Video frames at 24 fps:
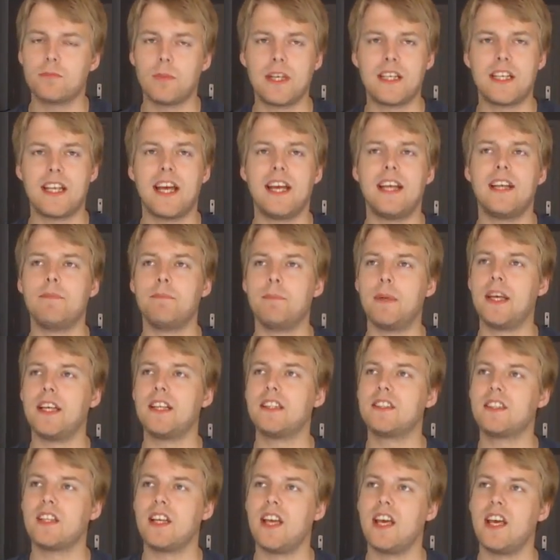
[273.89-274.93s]
My dad
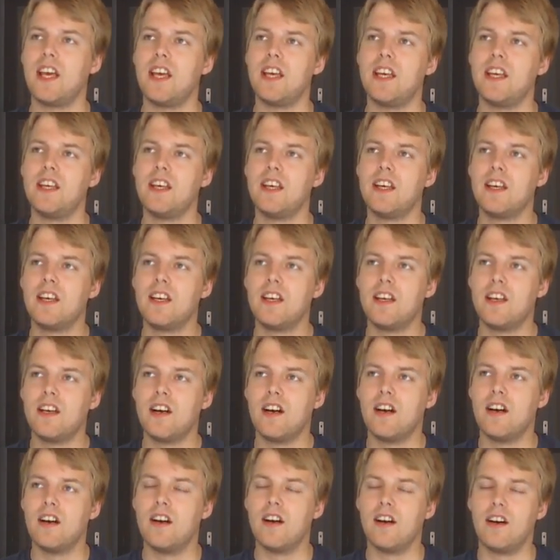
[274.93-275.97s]
makes a
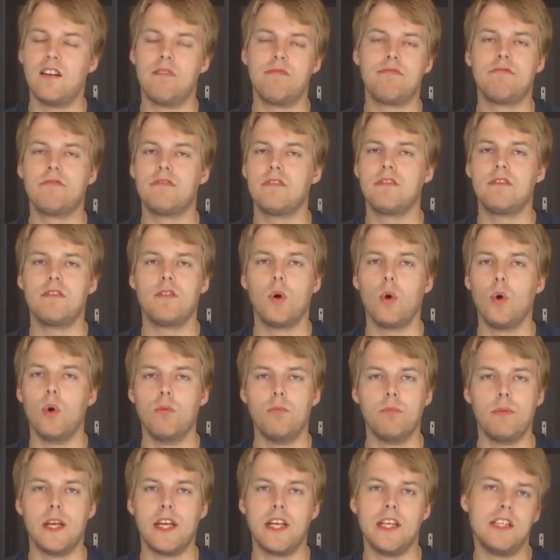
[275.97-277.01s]

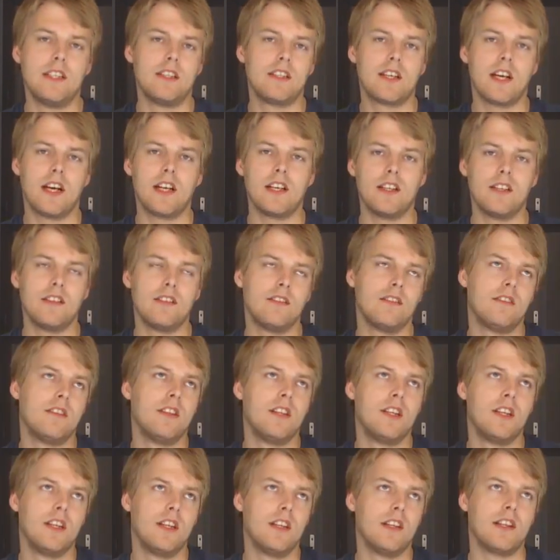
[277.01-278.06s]
homemade kind of
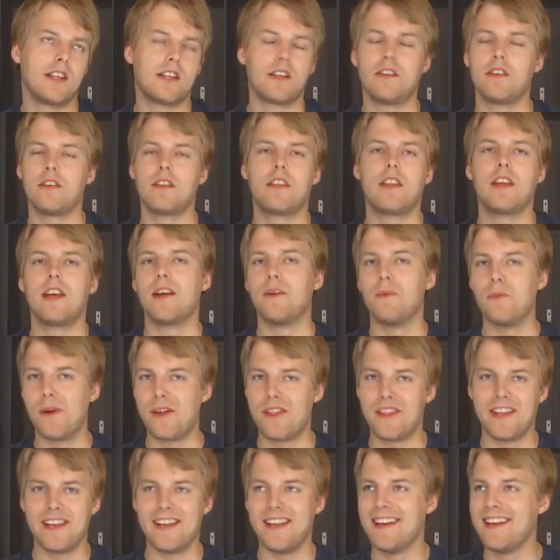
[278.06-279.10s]
liquor thing
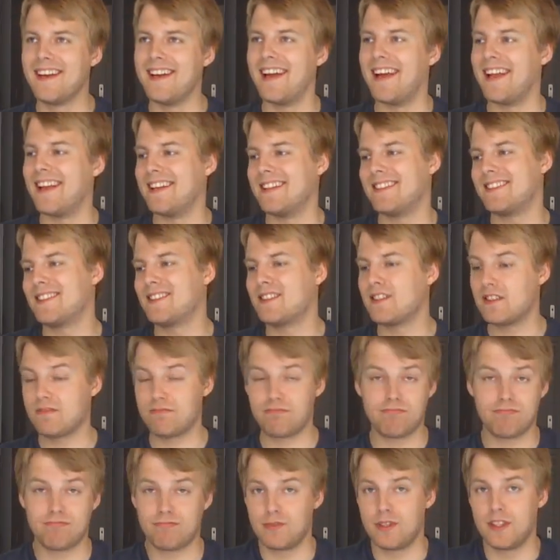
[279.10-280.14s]
with it, and
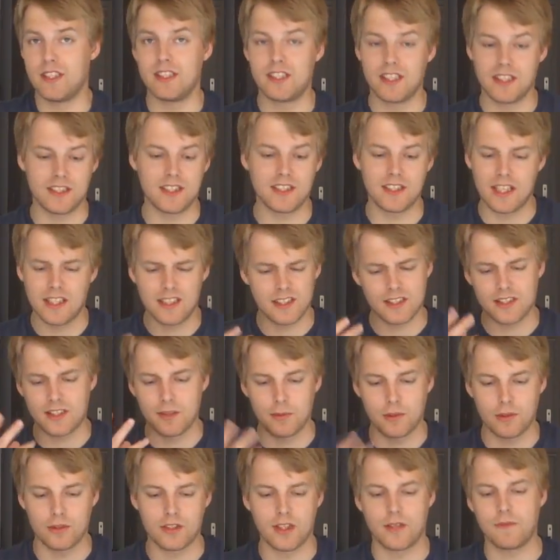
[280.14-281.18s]
it's pretty tasty. It has a
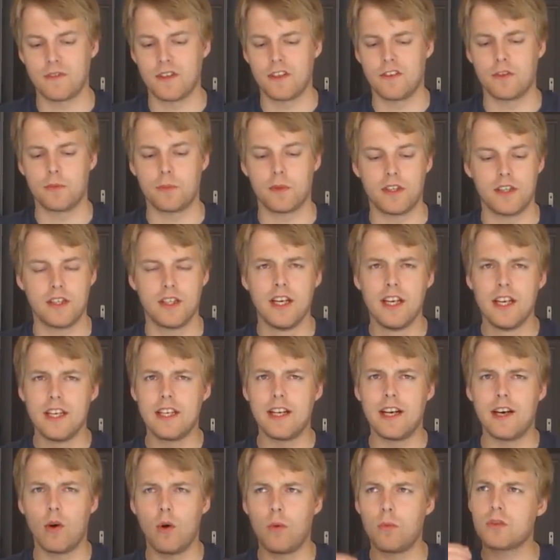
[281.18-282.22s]
similar type flavor, but
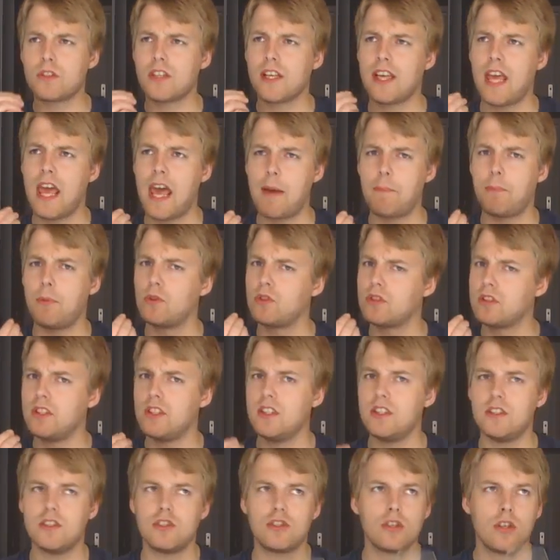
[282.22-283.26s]
yeah, almost like apple
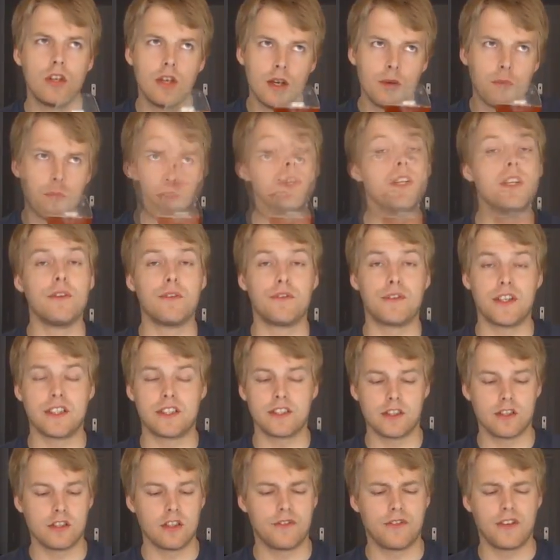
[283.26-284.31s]
seeds. Really
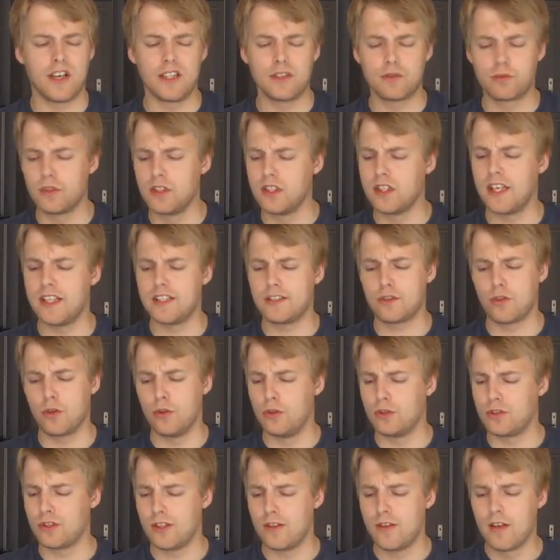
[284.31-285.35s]
refreshing stuff, guys. Really nice
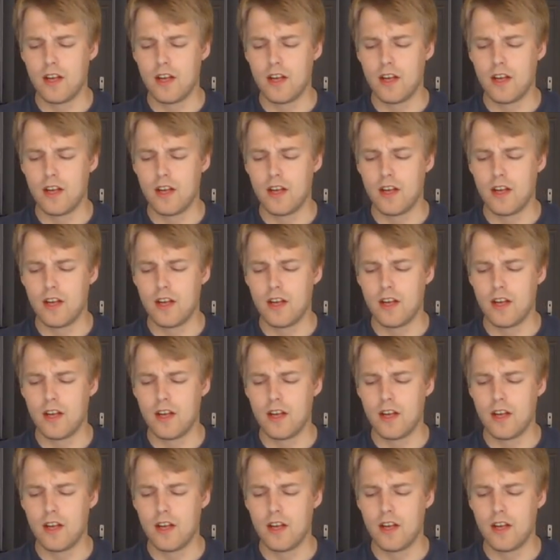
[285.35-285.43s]
Gueuze.